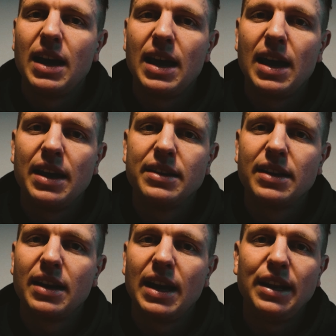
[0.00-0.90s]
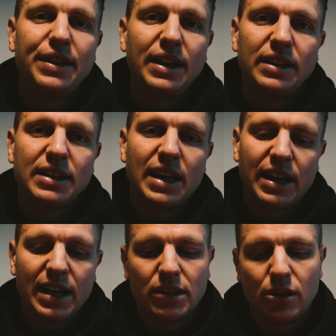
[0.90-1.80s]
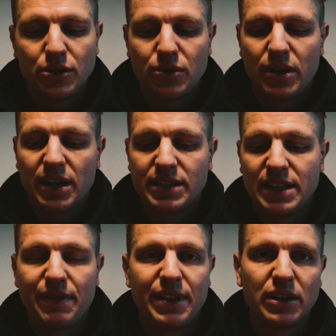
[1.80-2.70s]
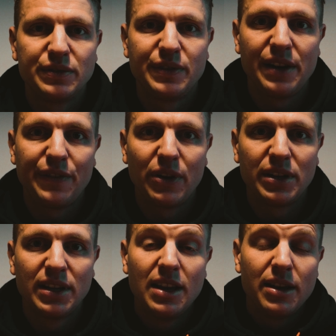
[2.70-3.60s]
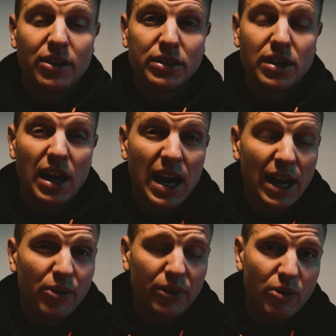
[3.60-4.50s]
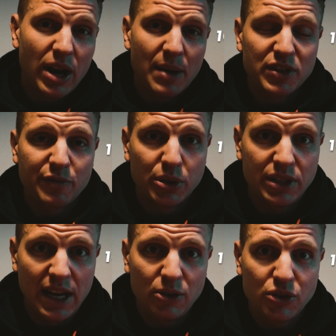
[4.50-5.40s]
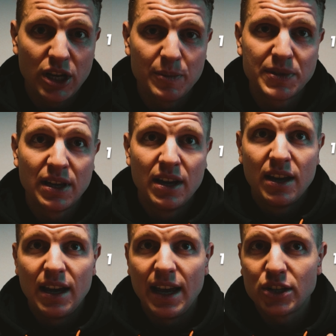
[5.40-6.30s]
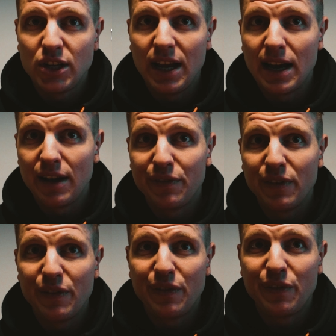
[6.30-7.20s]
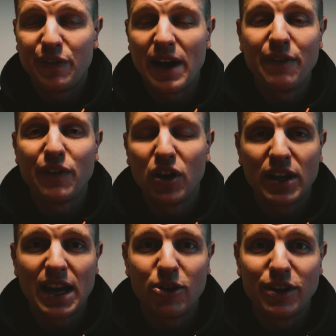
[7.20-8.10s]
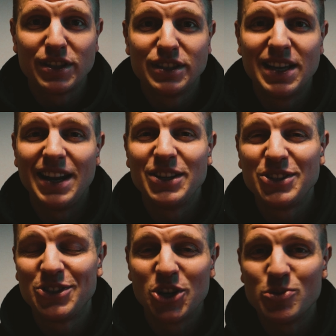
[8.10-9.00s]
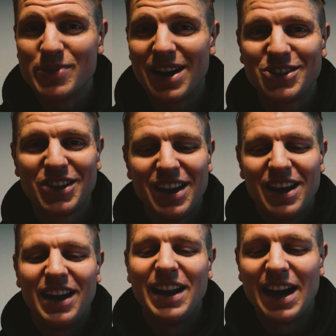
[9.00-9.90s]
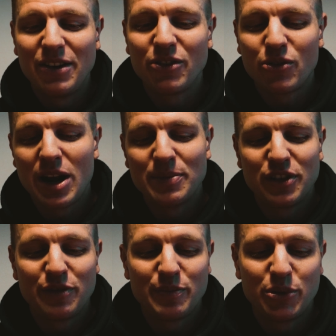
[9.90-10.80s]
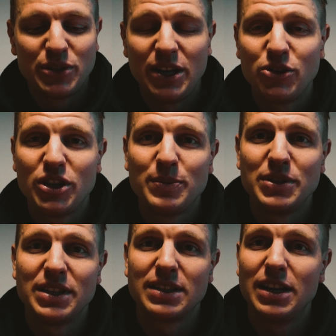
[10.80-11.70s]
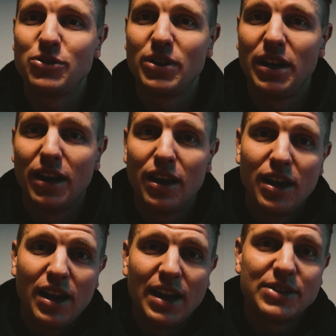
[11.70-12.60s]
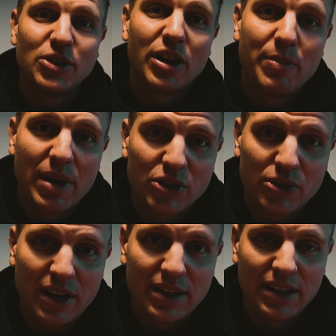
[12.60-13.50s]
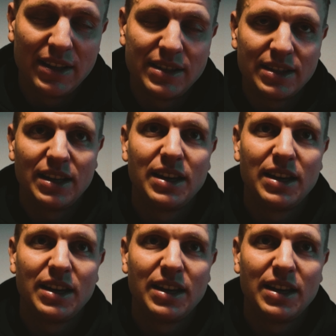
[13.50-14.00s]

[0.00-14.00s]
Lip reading: and anything that I get close to the 7,500, because 100 grams of potato chips actually have 500 calories. That is so much, and 100 grams of potato chips is literally, it's not a much, right? It's